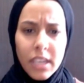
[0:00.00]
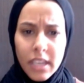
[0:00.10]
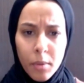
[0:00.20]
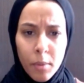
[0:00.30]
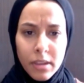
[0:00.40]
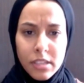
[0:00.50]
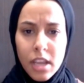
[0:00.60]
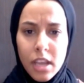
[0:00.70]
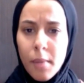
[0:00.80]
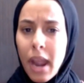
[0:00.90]
moments.
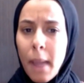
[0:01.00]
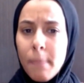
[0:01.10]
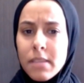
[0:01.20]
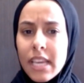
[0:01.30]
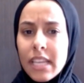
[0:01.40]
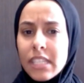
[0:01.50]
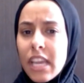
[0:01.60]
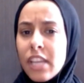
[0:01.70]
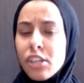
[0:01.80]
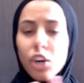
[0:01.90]
Perhaps it's
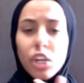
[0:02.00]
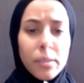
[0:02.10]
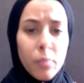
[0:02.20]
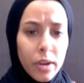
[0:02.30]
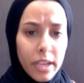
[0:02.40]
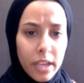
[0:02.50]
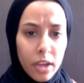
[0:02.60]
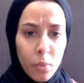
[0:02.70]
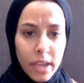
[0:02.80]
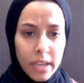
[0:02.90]
an early morning
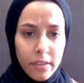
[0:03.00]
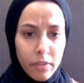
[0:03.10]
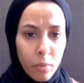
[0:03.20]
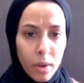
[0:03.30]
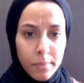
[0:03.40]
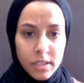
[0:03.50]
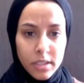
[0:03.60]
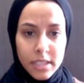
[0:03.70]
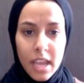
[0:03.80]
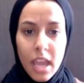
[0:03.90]
awakening for one
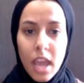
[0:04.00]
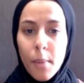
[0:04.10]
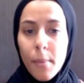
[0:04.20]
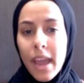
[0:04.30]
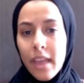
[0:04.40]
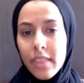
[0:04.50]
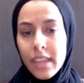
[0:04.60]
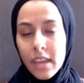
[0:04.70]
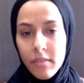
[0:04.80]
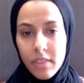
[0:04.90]
person, but at the
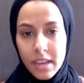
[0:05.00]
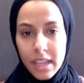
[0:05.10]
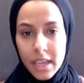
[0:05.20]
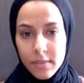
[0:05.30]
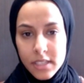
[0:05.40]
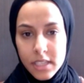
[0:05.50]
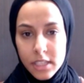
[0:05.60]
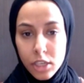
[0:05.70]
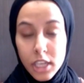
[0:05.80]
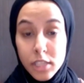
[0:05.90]
end of the day, if this is
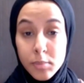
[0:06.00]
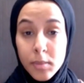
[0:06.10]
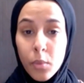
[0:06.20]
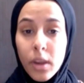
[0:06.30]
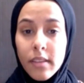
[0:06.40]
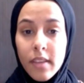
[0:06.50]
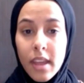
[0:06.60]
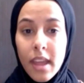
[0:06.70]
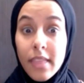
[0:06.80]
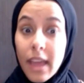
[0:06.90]
your husband or wife,
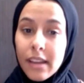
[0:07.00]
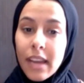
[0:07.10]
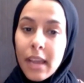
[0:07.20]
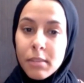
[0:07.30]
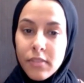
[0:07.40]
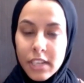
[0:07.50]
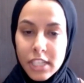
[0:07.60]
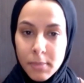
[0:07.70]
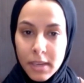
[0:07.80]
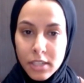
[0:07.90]
that time is very
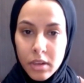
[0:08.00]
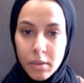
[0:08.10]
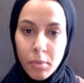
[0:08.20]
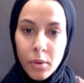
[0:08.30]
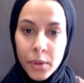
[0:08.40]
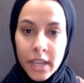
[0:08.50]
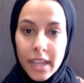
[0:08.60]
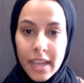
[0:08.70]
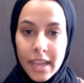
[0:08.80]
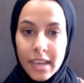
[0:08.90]
special and important,
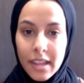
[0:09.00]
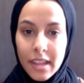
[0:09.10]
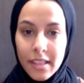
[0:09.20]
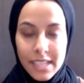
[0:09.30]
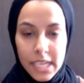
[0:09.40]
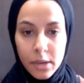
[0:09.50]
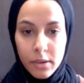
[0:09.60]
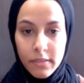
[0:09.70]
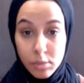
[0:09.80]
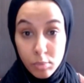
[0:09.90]
and that
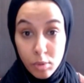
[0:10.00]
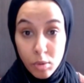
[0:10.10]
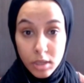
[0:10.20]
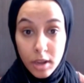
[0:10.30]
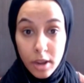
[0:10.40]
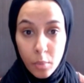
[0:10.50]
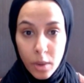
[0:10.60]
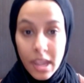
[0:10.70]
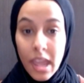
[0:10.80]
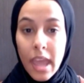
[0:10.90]
sacrifice goes a long way
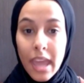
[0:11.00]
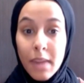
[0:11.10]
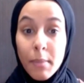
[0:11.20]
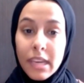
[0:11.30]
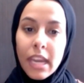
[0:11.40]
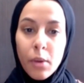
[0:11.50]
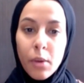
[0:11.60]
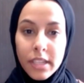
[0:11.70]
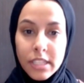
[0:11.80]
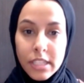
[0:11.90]
in maintaining a
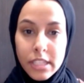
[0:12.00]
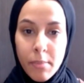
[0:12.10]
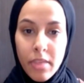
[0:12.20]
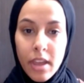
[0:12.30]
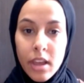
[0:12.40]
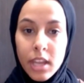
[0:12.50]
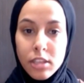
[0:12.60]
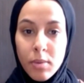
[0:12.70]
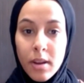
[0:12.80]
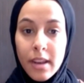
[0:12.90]
relationship that Allah
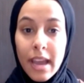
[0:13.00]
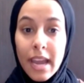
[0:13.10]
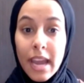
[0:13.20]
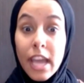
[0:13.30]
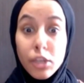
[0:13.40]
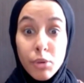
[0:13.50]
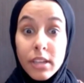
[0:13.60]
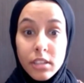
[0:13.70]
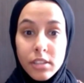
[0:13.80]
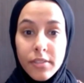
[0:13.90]
subhanahu wa ta'ala
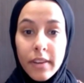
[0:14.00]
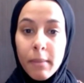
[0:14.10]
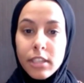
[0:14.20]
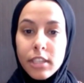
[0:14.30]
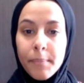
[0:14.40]
treasures very much